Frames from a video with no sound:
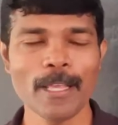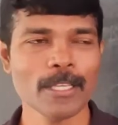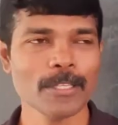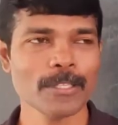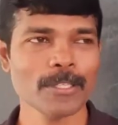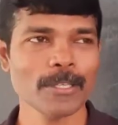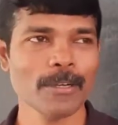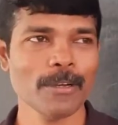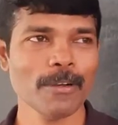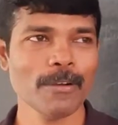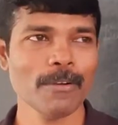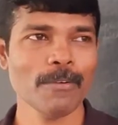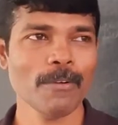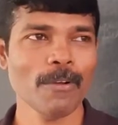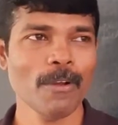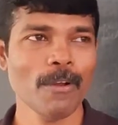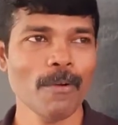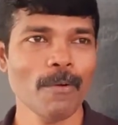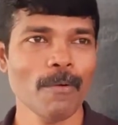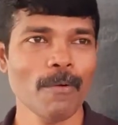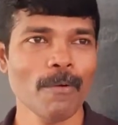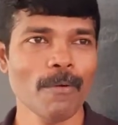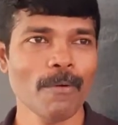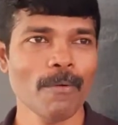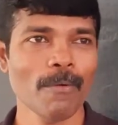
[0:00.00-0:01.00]

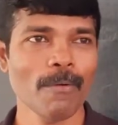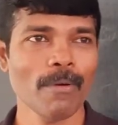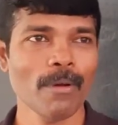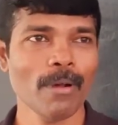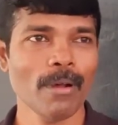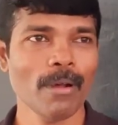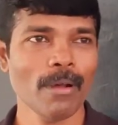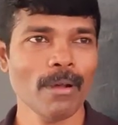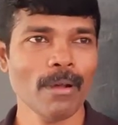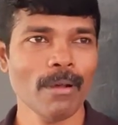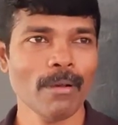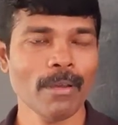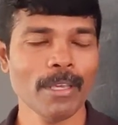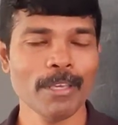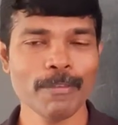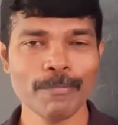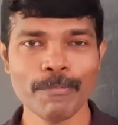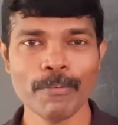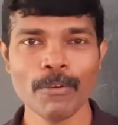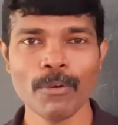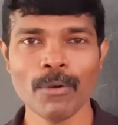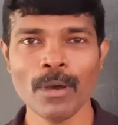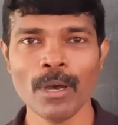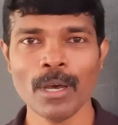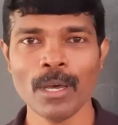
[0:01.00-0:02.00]
So
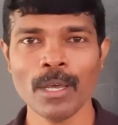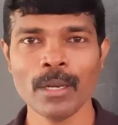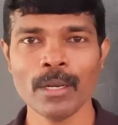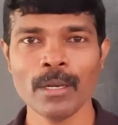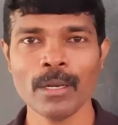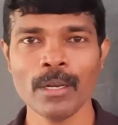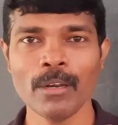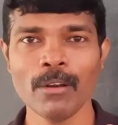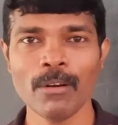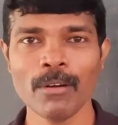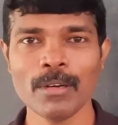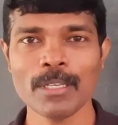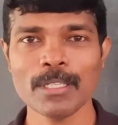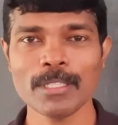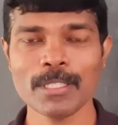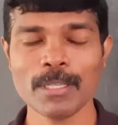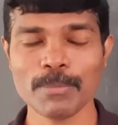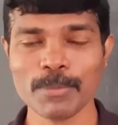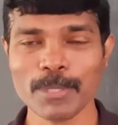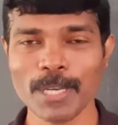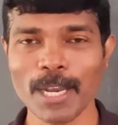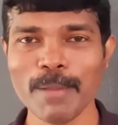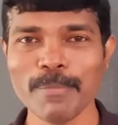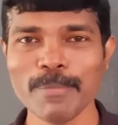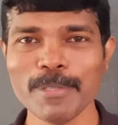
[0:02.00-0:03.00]
if you are not
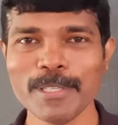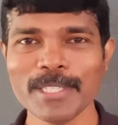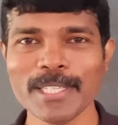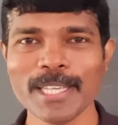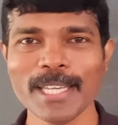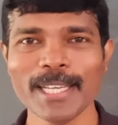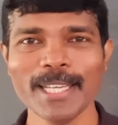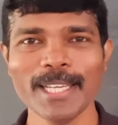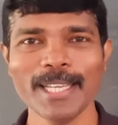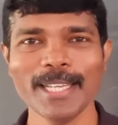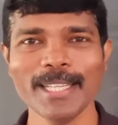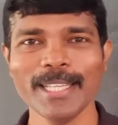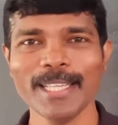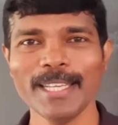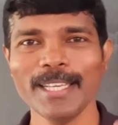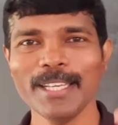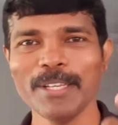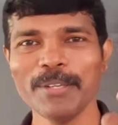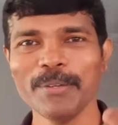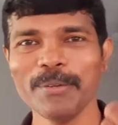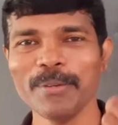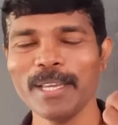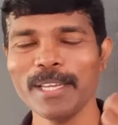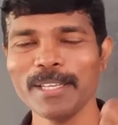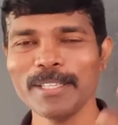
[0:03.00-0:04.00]
subscribed this channel, then
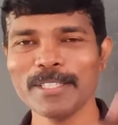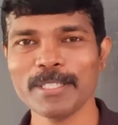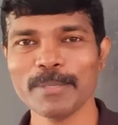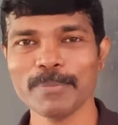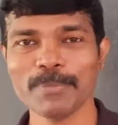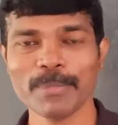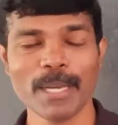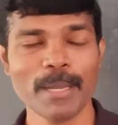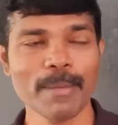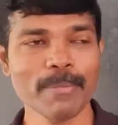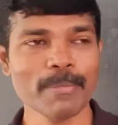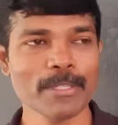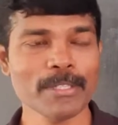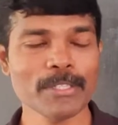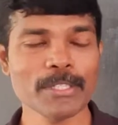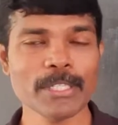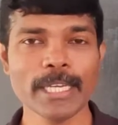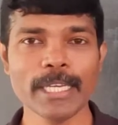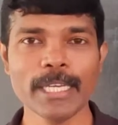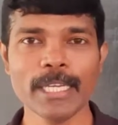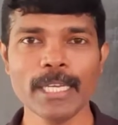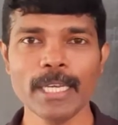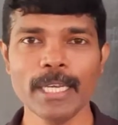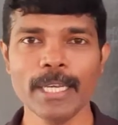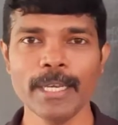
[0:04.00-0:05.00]
you can subscribe this
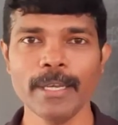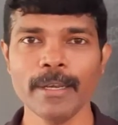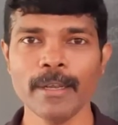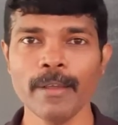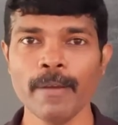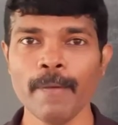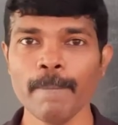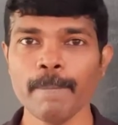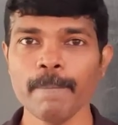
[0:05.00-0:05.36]
channel, and